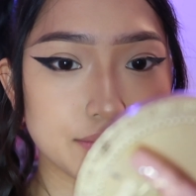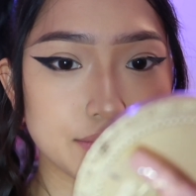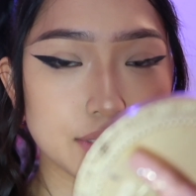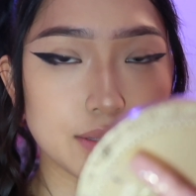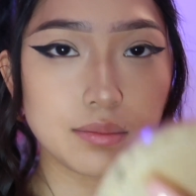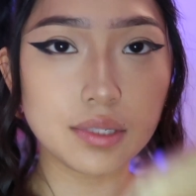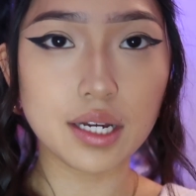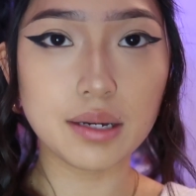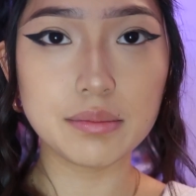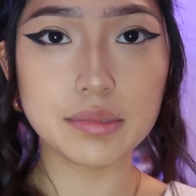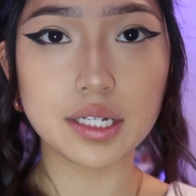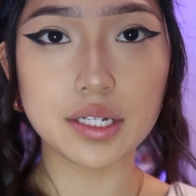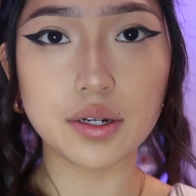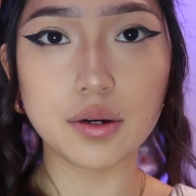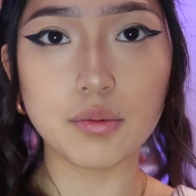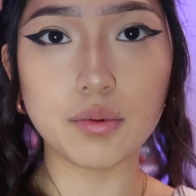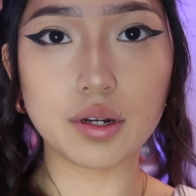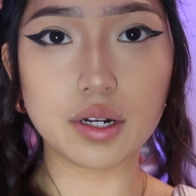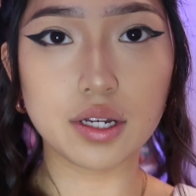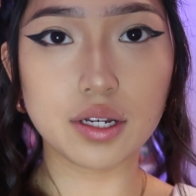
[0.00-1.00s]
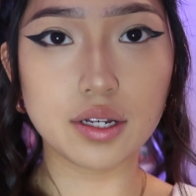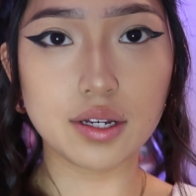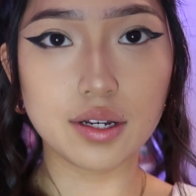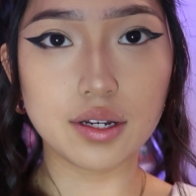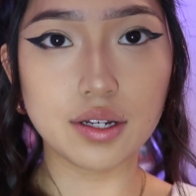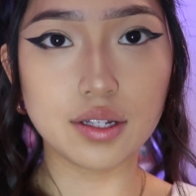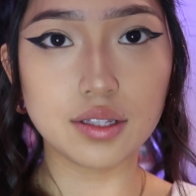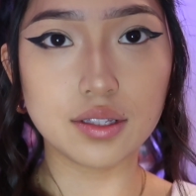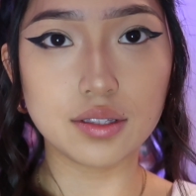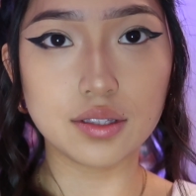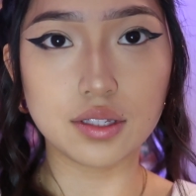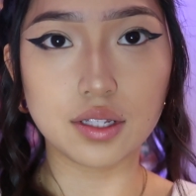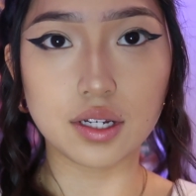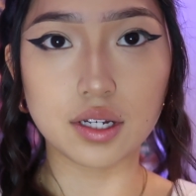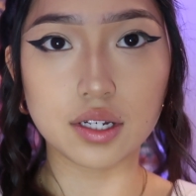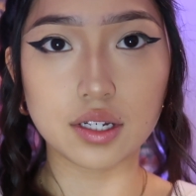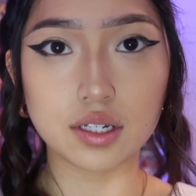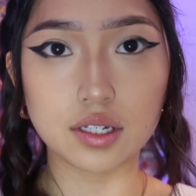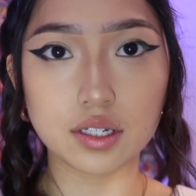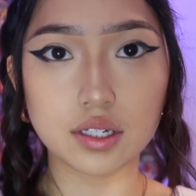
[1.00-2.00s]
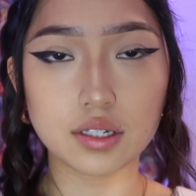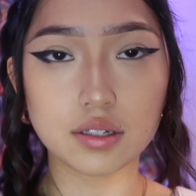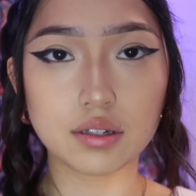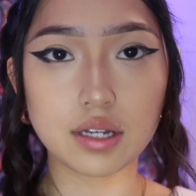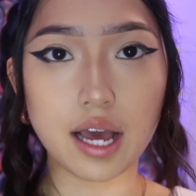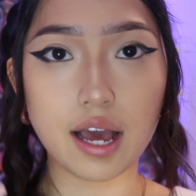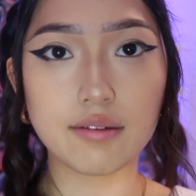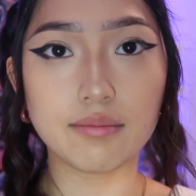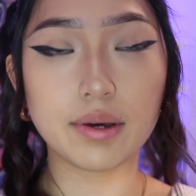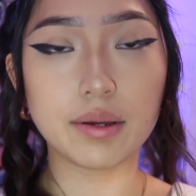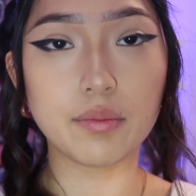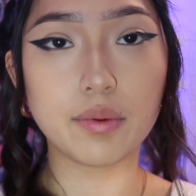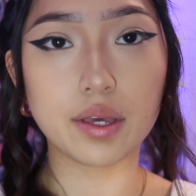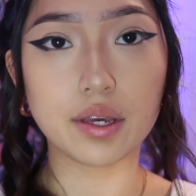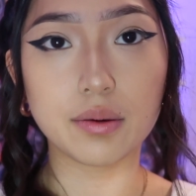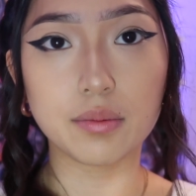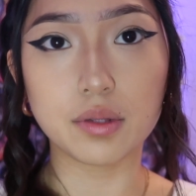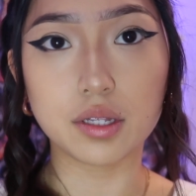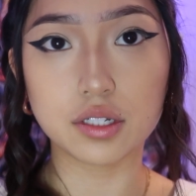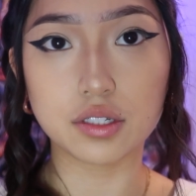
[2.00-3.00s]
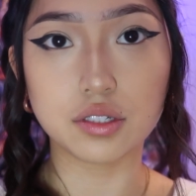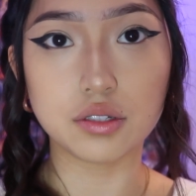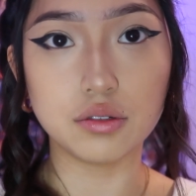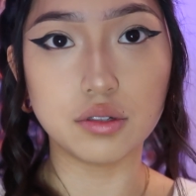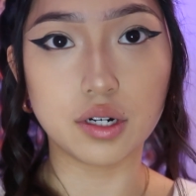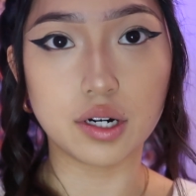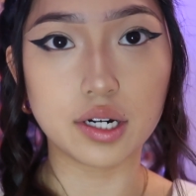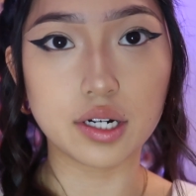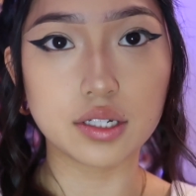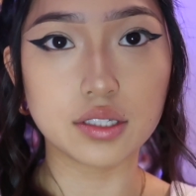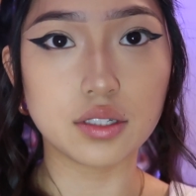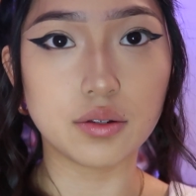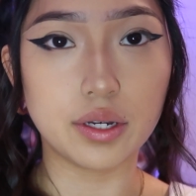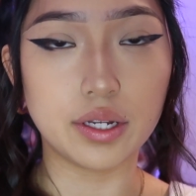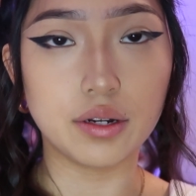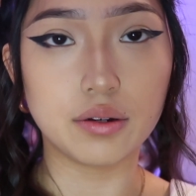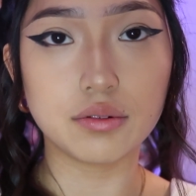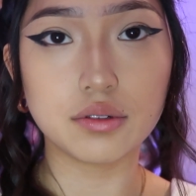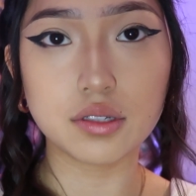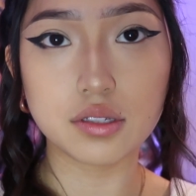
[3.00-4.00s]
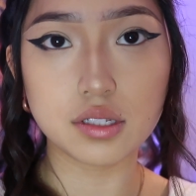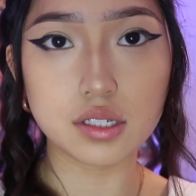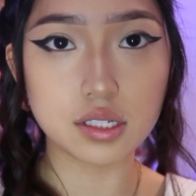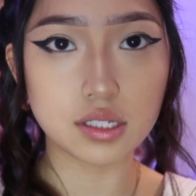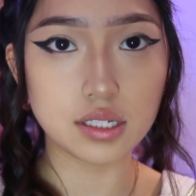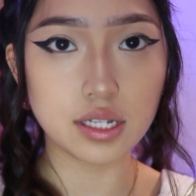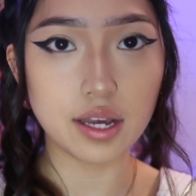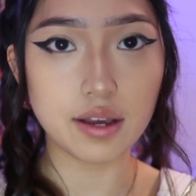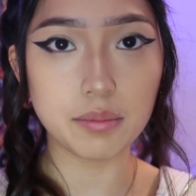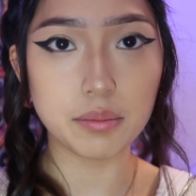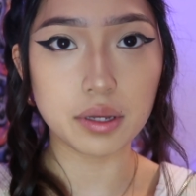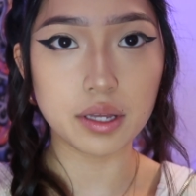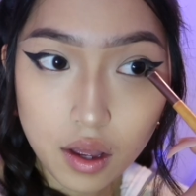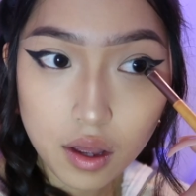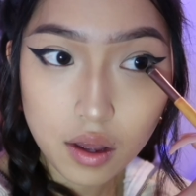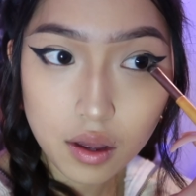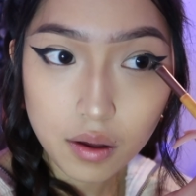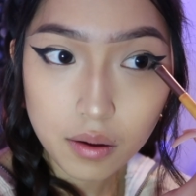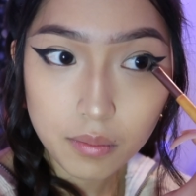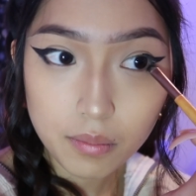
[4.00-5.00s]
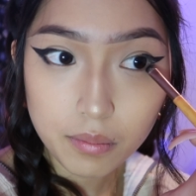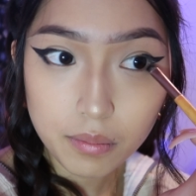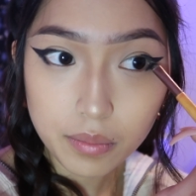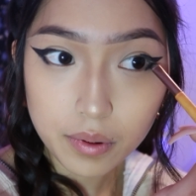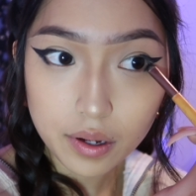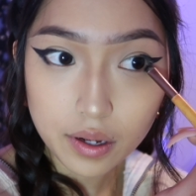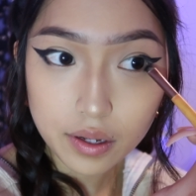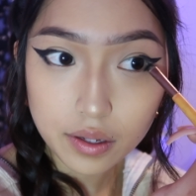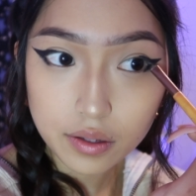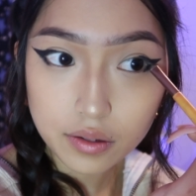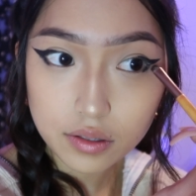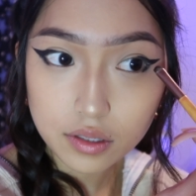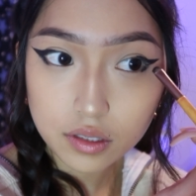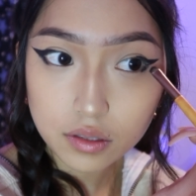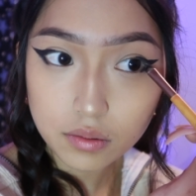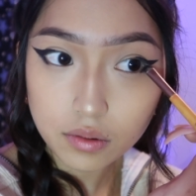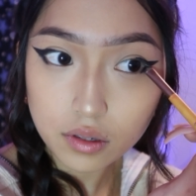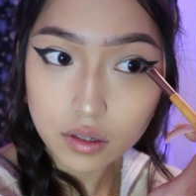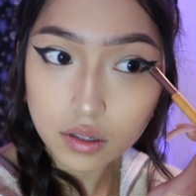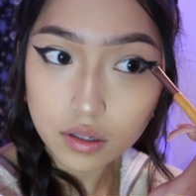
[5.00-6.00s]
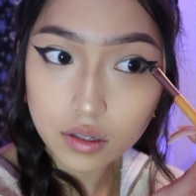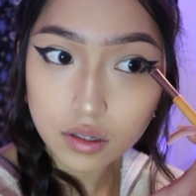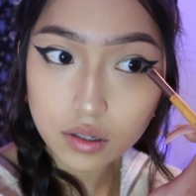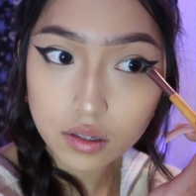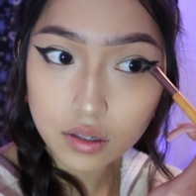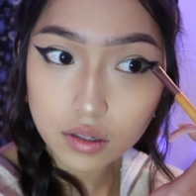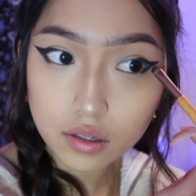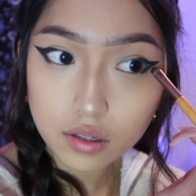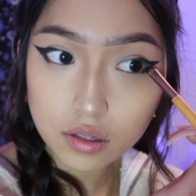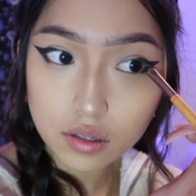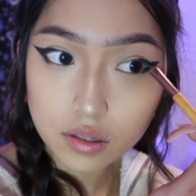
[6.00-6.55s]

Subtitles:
sometimes I don't want to have my makeup look too dark, so I don't do this step, but you just want to